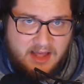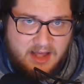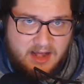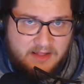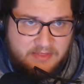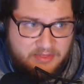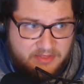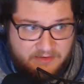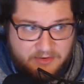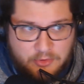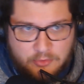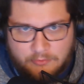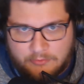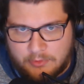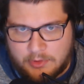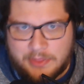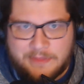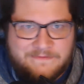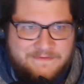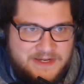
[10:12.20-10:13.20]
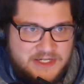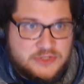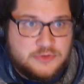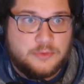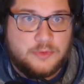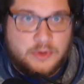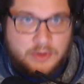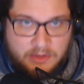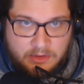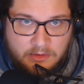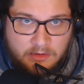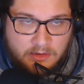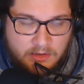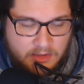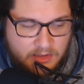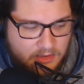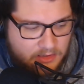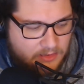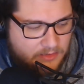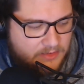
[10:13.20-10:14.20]
the visual,
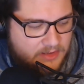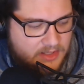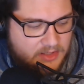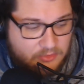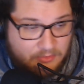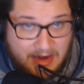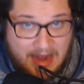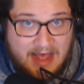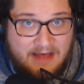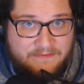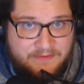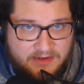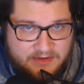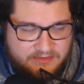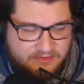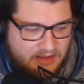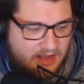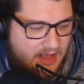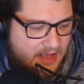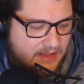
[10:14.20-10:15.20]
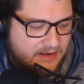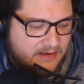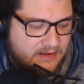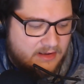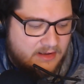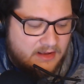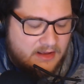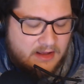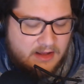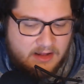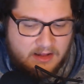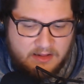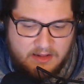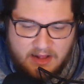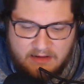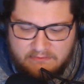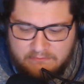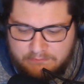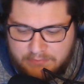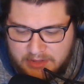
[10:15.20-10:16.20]
the graphic side,
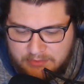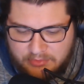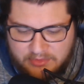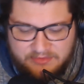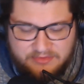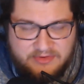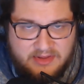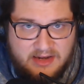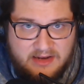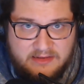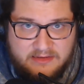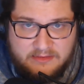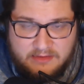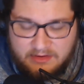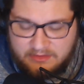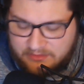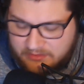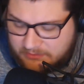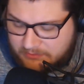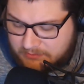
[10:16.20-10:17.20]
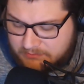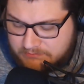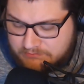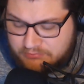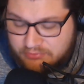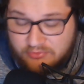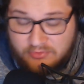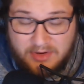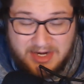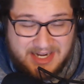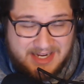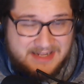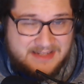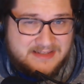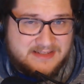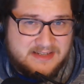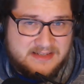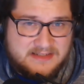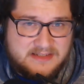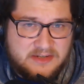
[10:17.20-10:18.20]
people have said it's pretty
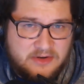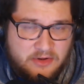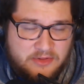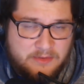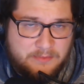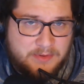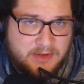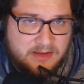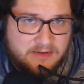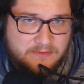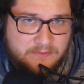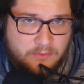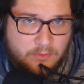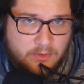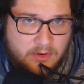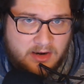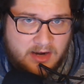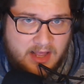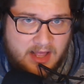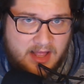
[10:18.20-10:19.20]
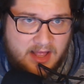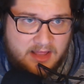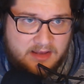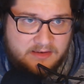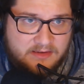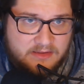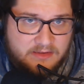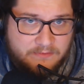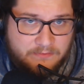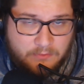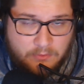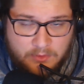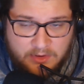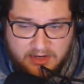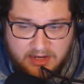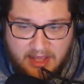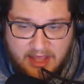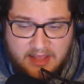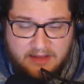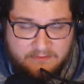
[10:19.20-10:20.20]
consistent on the PS4, and the
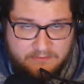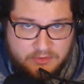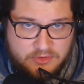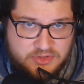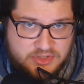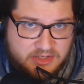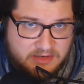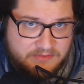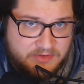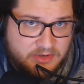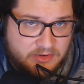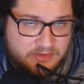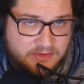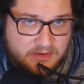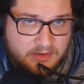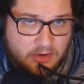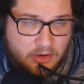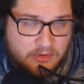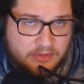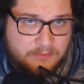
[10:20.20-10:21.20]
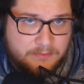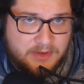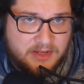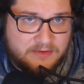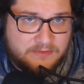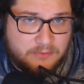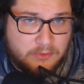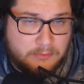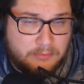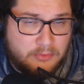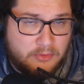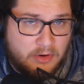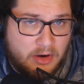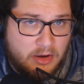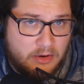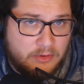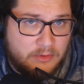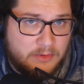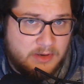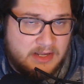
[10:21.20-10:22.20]
4K version of it on the PS4
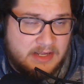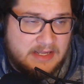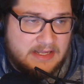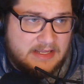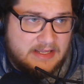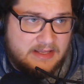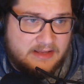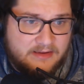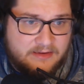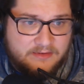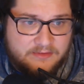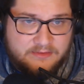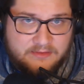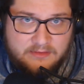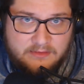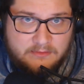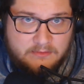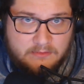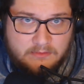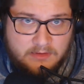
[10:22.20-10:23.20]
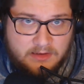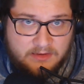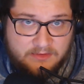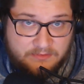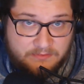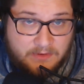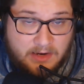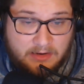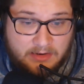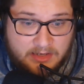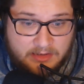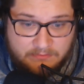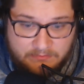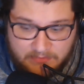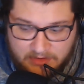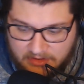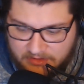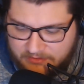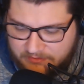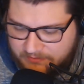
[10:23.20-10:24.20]
Pro is very
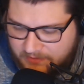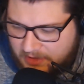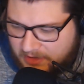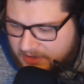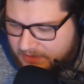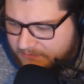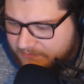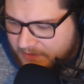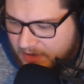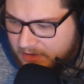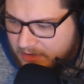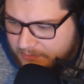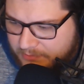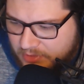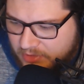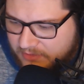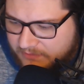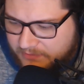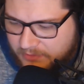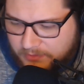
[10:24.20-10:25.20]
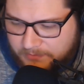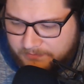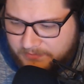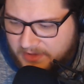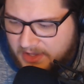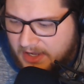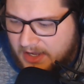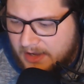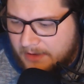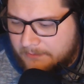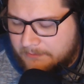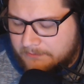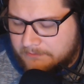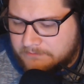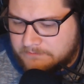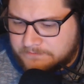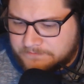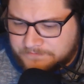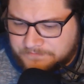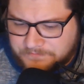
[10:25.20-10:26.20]
very beautiful.
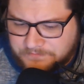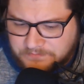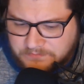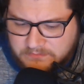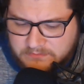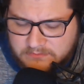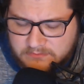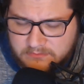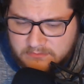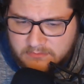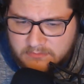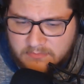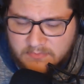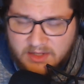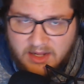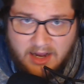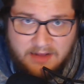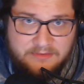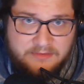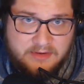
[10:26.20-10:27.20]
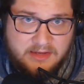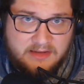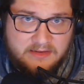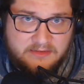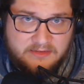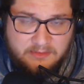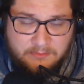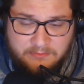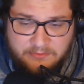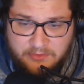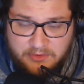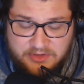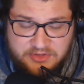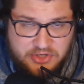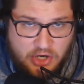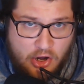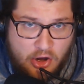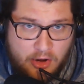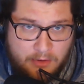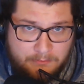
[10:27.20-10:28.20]
I've seen some footage
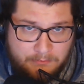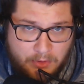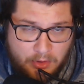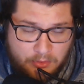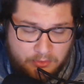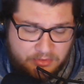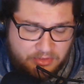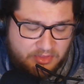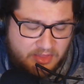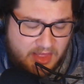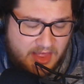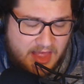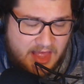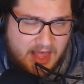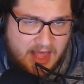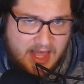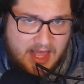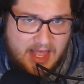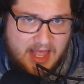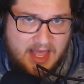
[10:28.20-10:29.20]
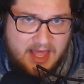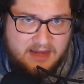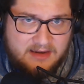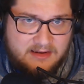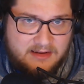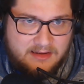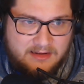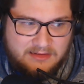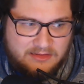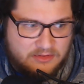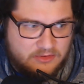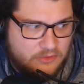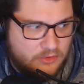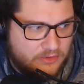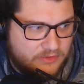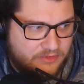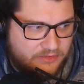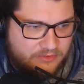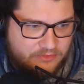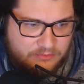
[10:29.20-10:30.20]
on both, and it
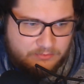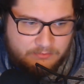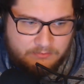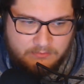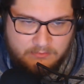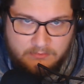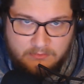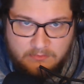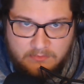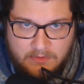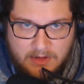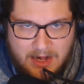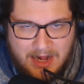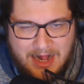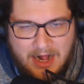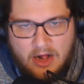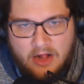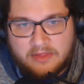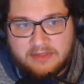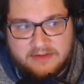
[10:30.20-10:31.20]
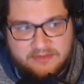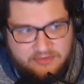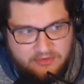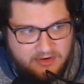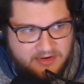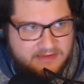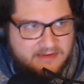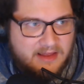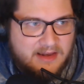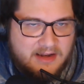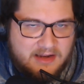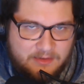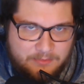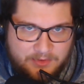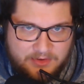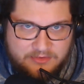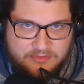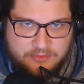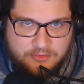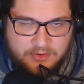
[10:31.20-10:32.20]
looks, at least on a
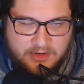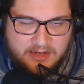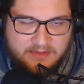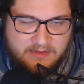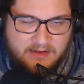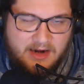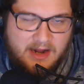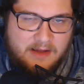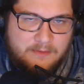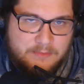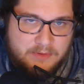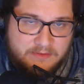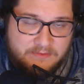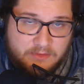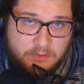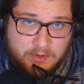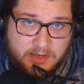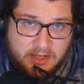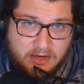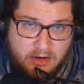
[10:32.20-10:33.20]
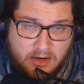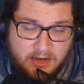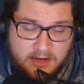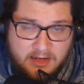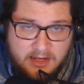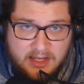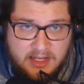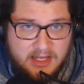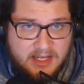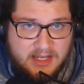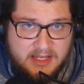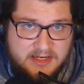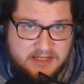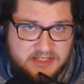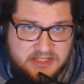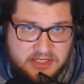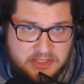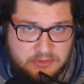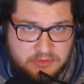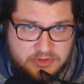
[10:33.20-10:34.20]
1080p screen that I'd be viewing it on,
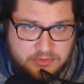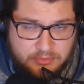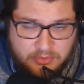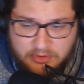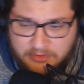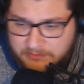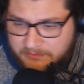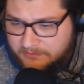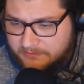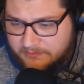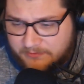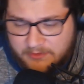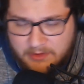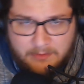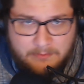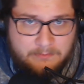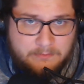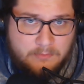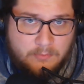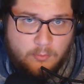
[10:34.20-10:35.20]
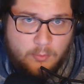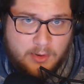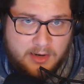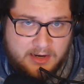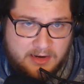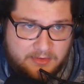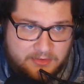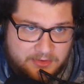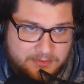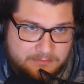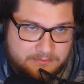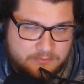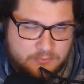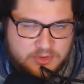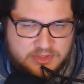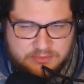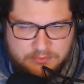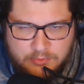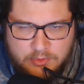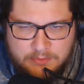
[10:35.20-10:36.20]
indistinguishable from one another,
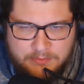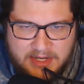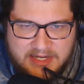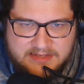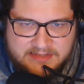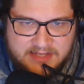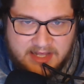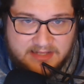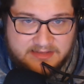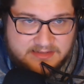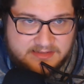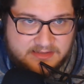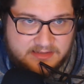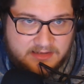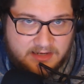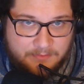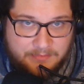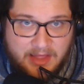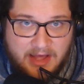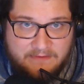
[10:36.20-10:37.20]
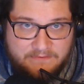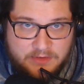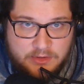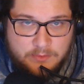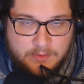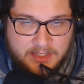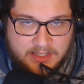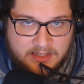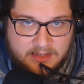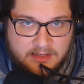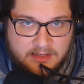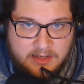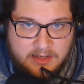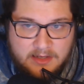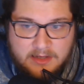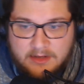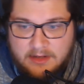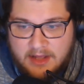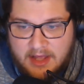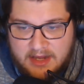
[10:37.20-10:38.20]
which would make sense. I'm not viewing
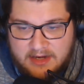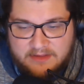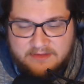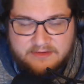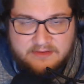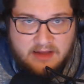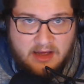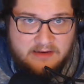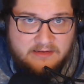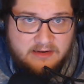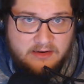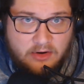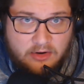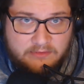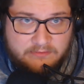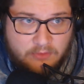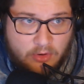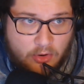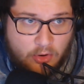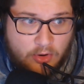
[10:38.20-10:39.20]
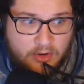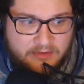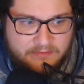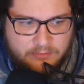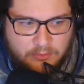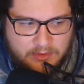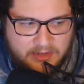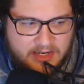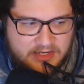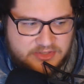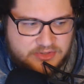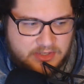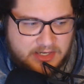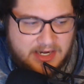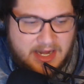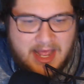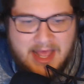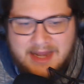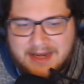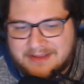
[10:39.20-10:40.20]
any of this content on a 4K screen,
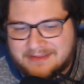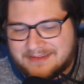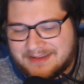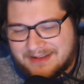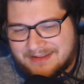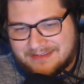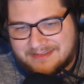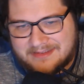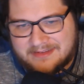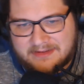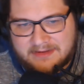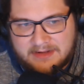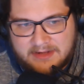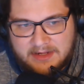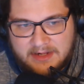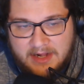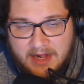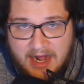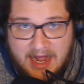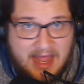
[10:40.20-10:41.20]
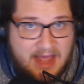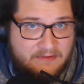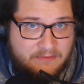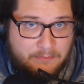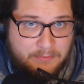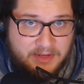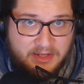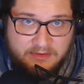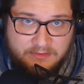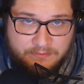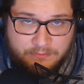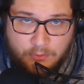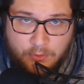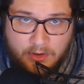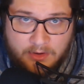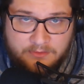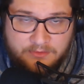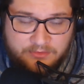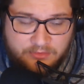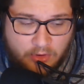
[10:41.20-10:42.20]
and it's I have a
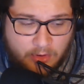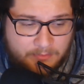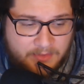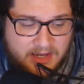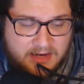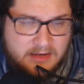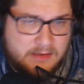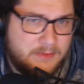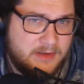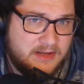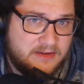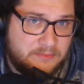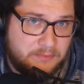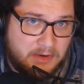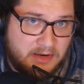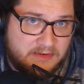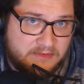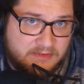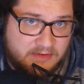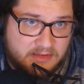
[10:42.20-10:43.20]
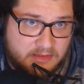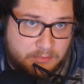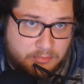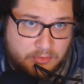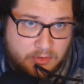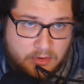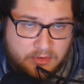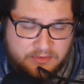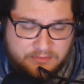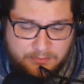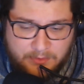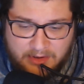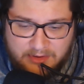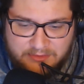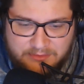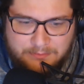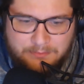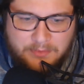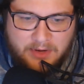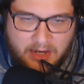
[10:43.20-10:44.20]
PS4, so I'm not going to be experiencing the Pro
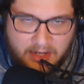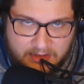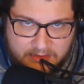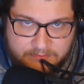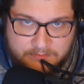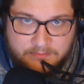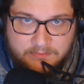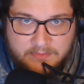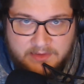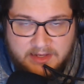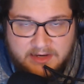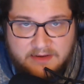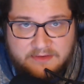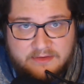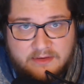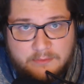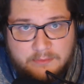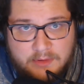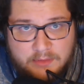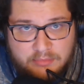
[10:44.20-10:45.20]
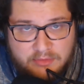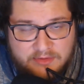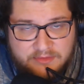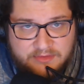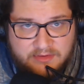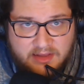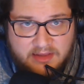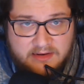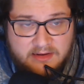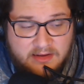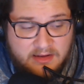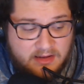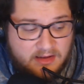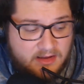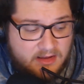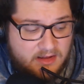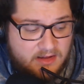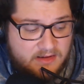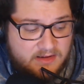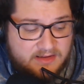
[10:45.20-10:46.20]
experience. But like I said, people have said
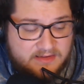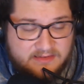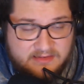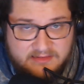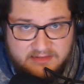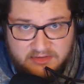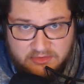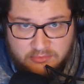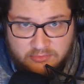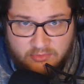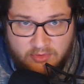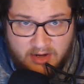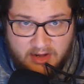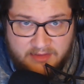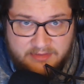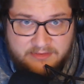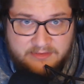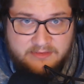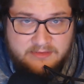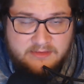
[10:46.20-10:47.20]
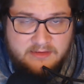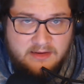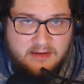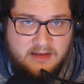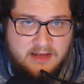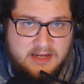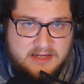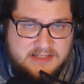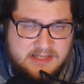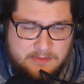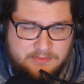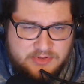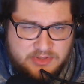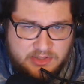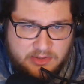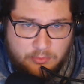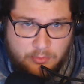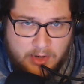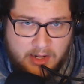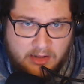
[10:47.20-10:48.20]
it still runs
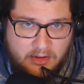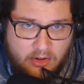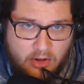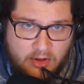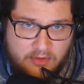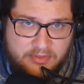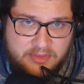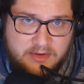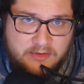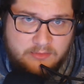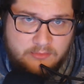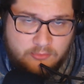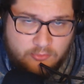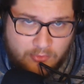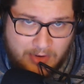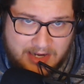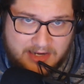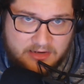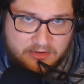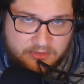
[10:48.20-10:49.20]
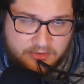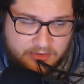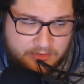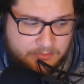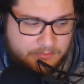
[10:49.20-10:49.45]
exceptionally well on the regular